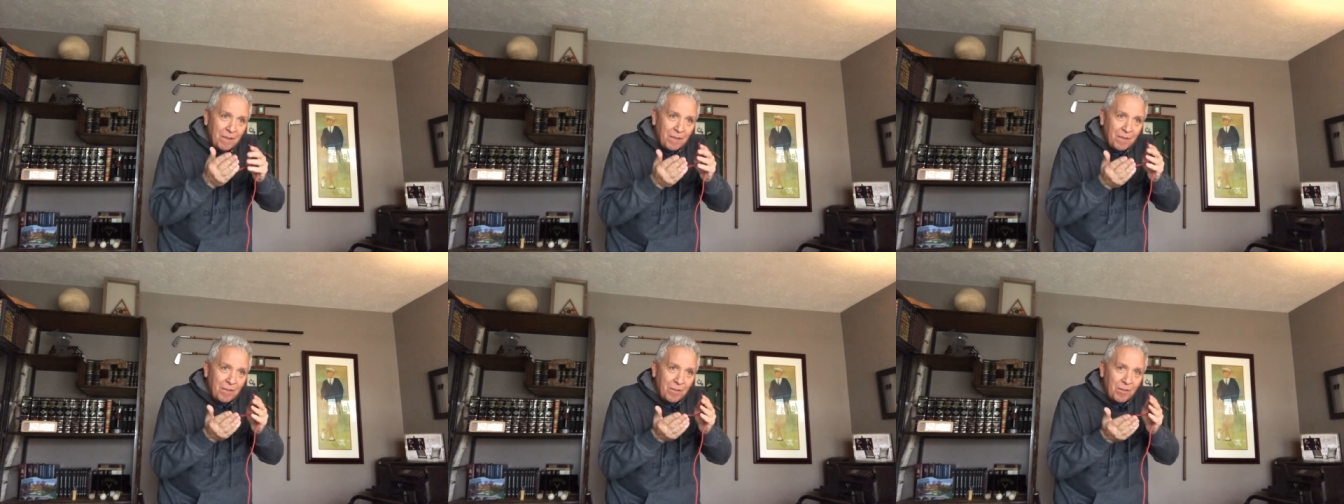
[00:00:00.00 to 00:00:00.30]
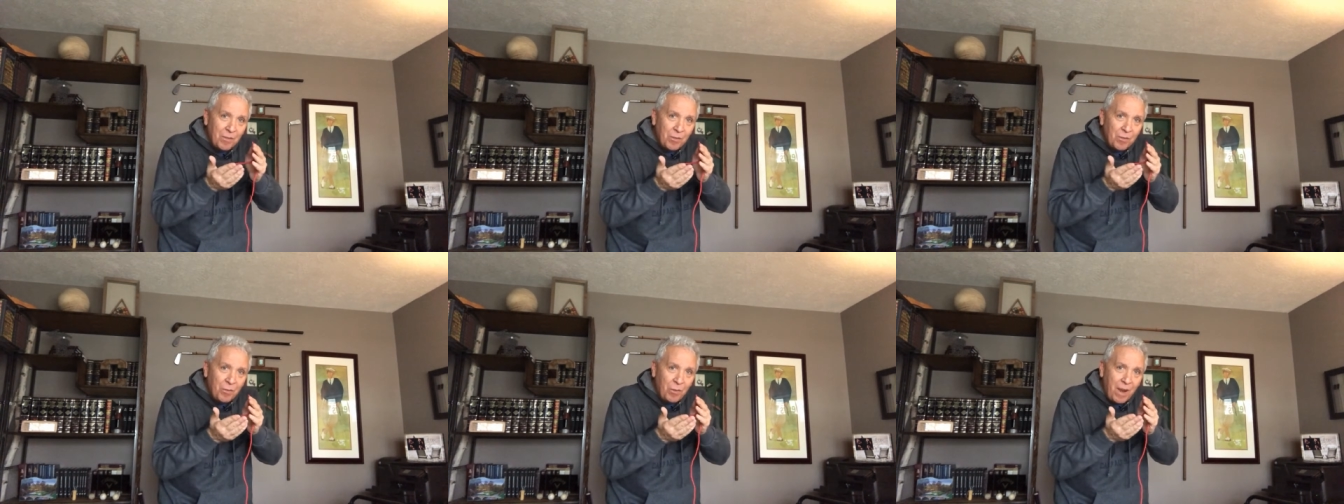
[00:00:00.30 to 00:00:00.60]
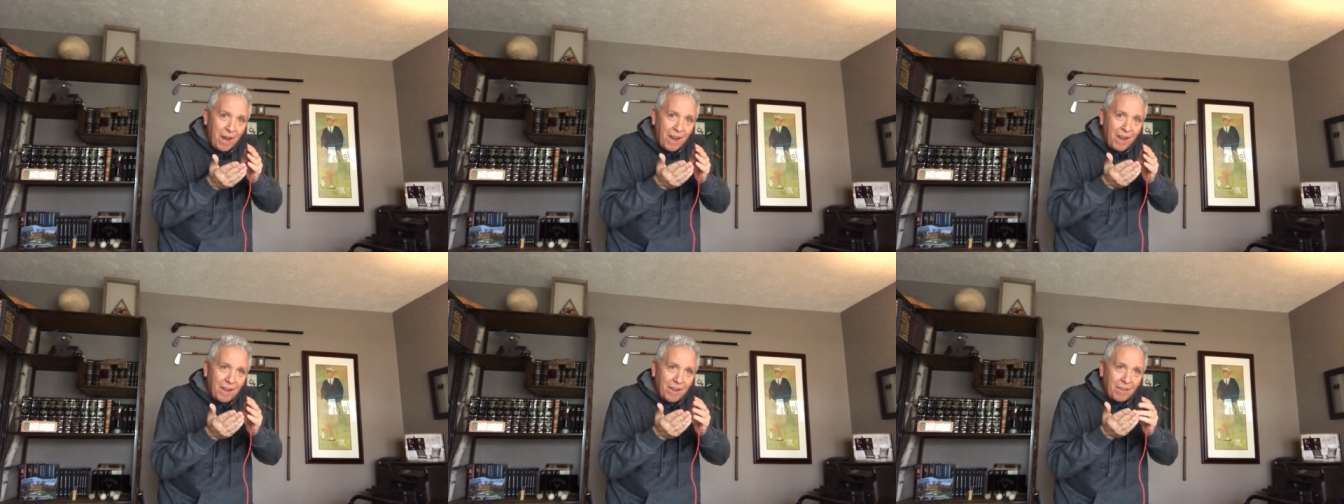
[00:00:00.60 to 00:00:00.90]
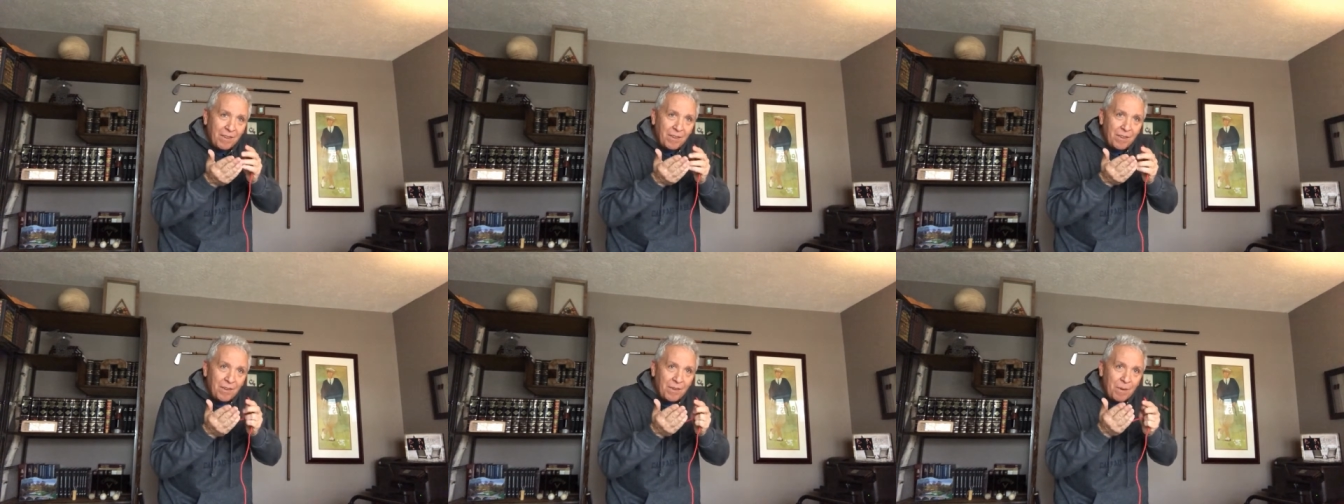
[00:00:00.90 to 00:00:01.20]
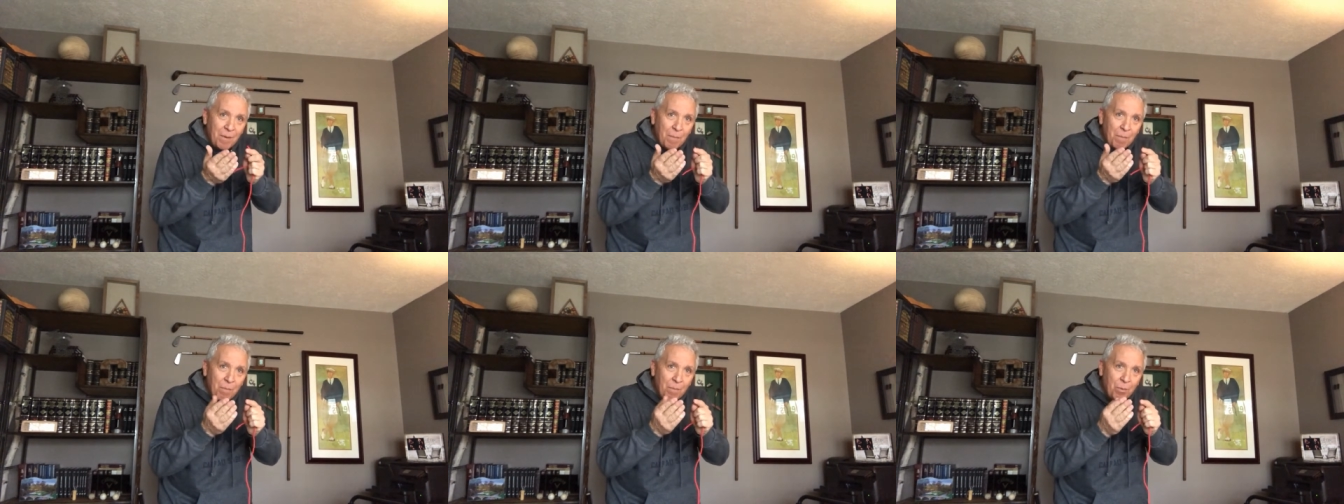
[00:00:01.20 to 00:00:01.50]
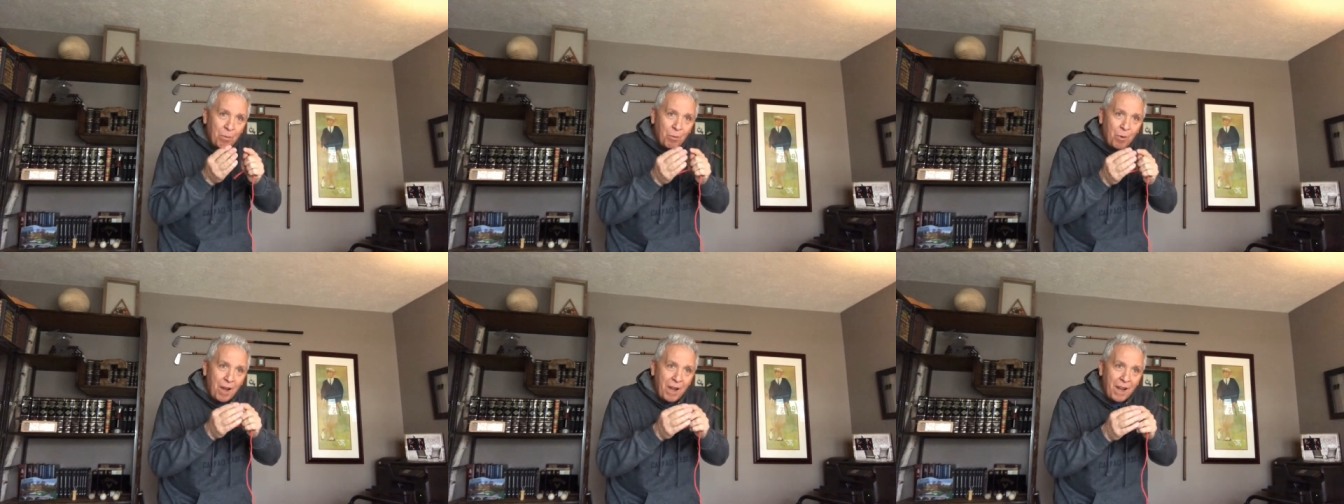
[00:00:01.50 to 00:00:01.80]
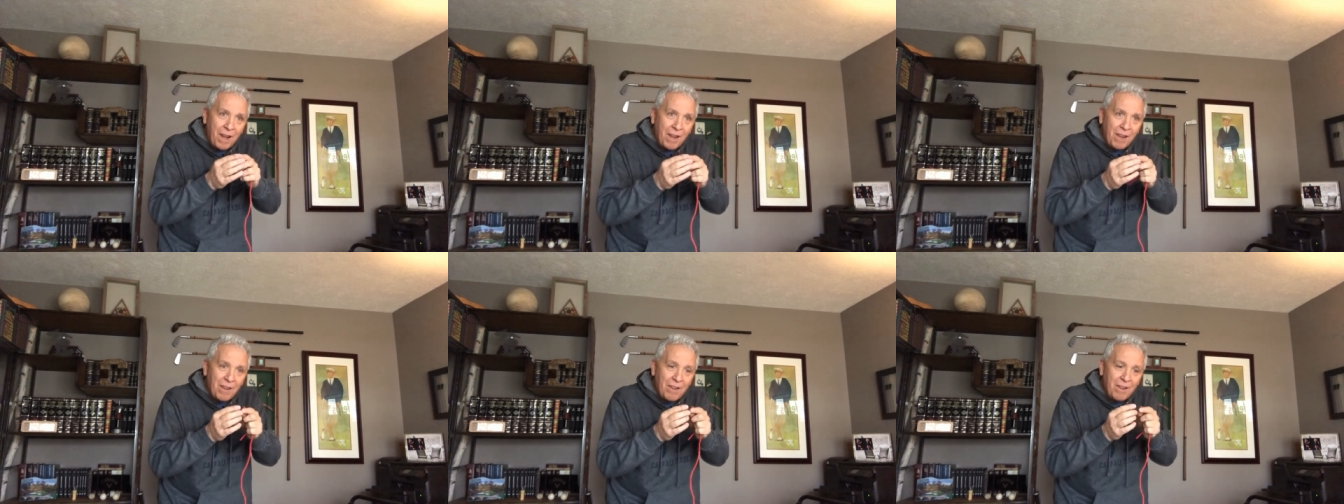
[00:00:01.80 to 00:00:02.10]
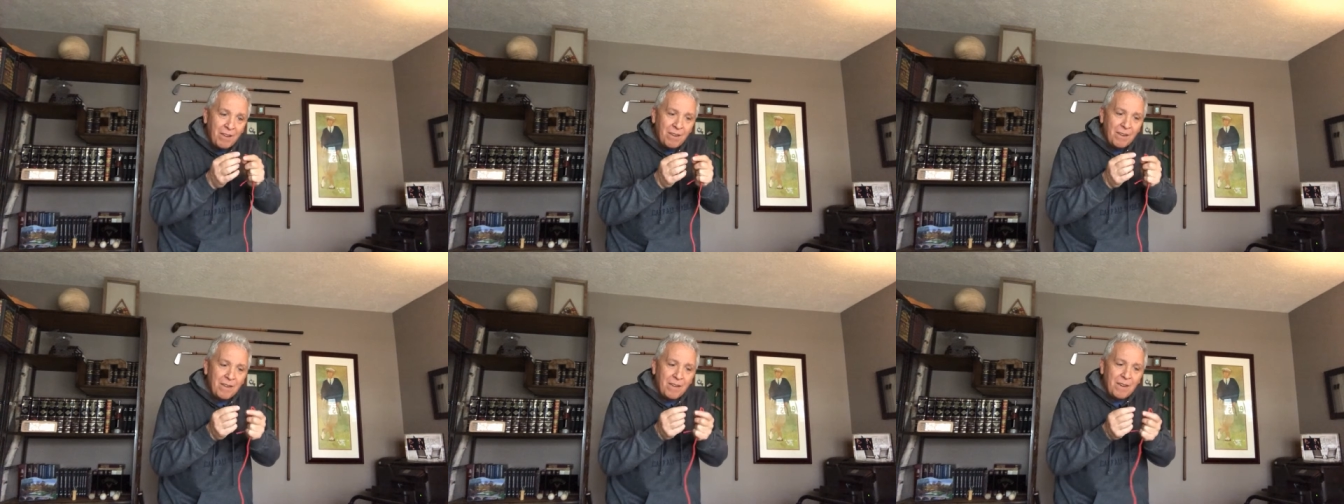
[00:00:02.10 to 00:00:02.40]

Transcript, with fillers: strand braid.